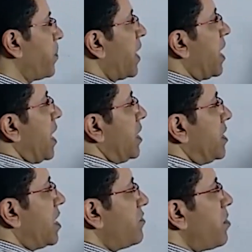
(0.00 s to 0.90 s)

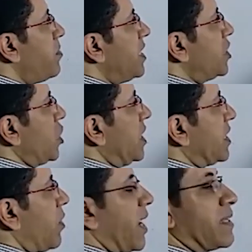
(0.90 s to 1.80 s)
before reaching
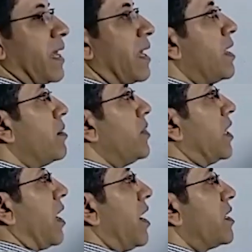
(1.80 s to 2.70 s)
the internal
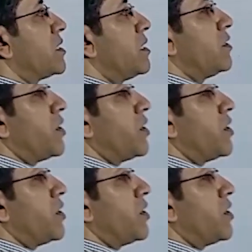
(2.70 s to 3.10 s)
organs.